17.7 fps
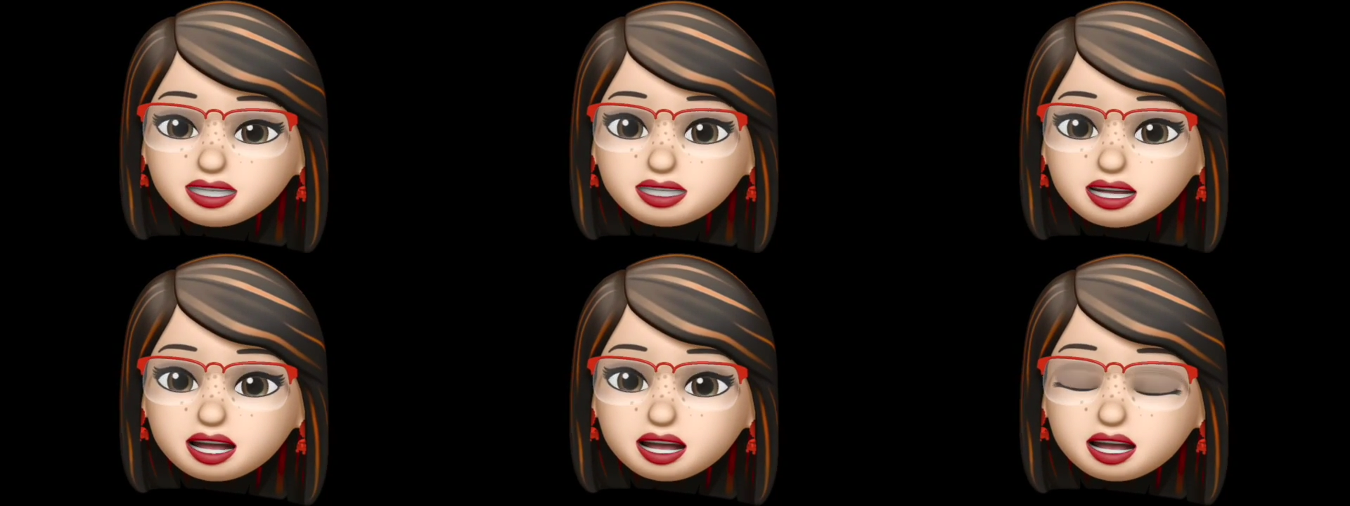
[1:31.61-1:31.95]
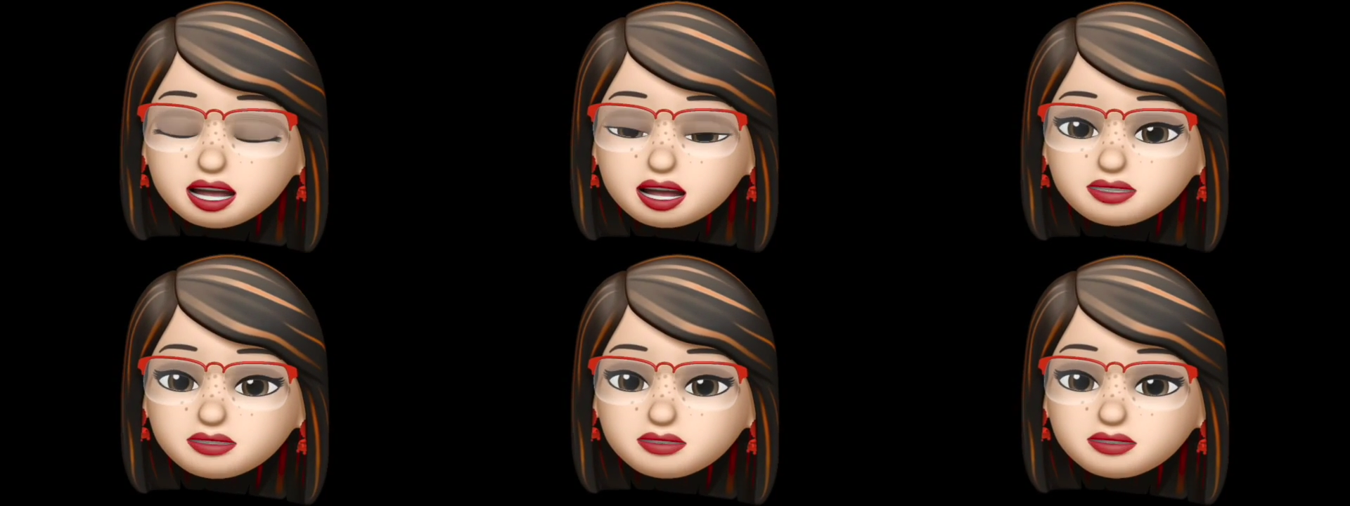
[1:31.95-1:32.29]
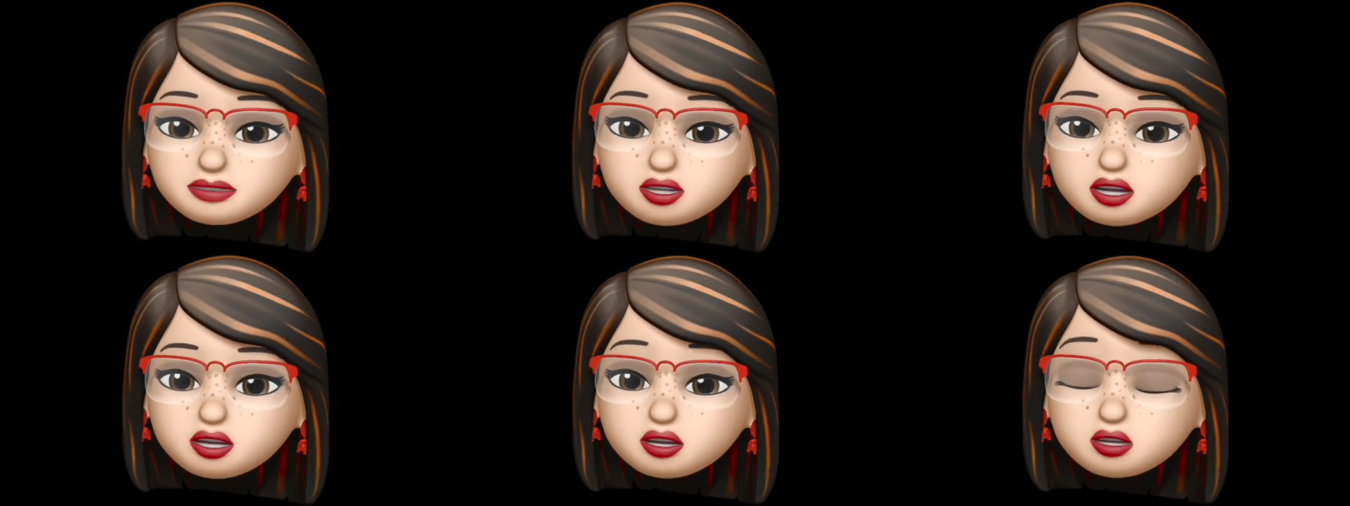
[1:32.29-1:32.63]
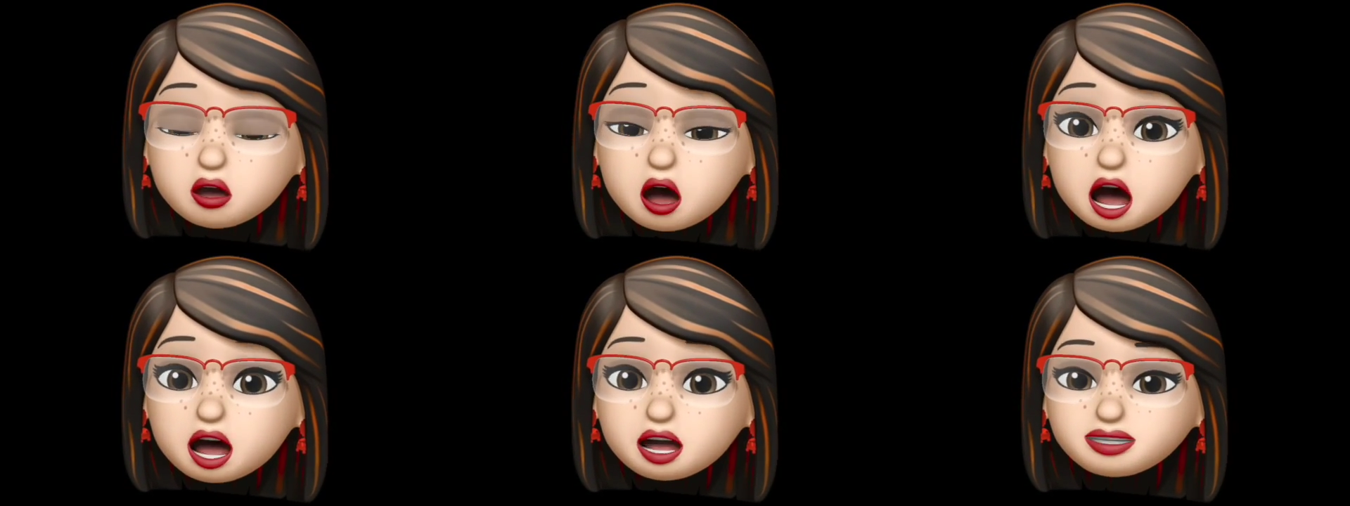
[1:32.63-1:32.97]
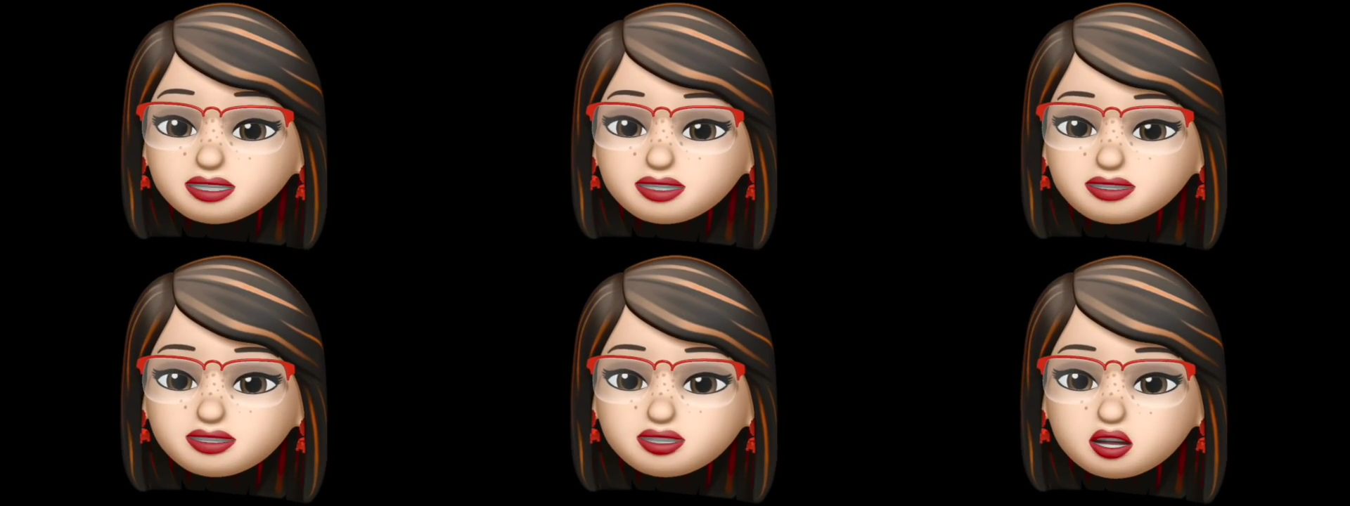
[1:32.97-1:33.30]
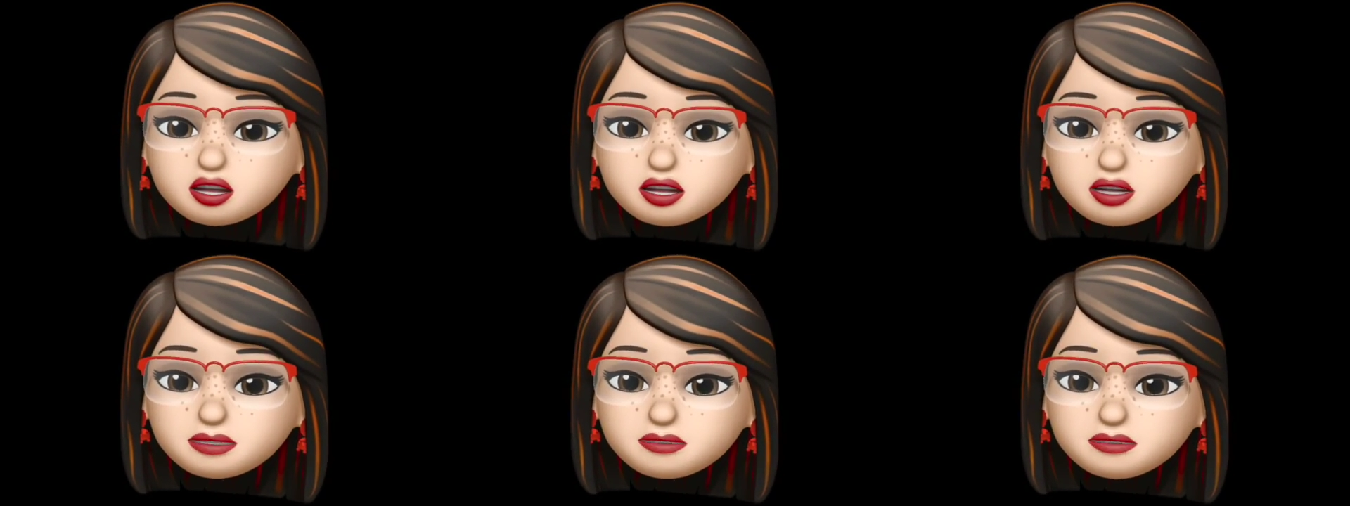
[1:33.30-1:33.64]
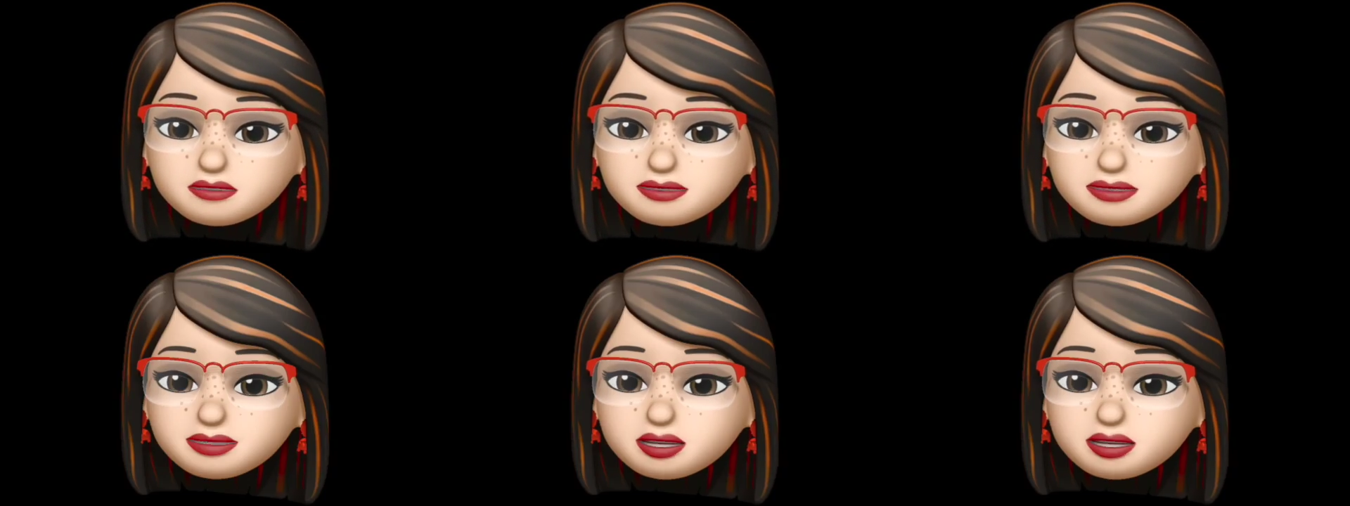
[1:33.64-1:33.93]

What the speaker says: time, on the farm,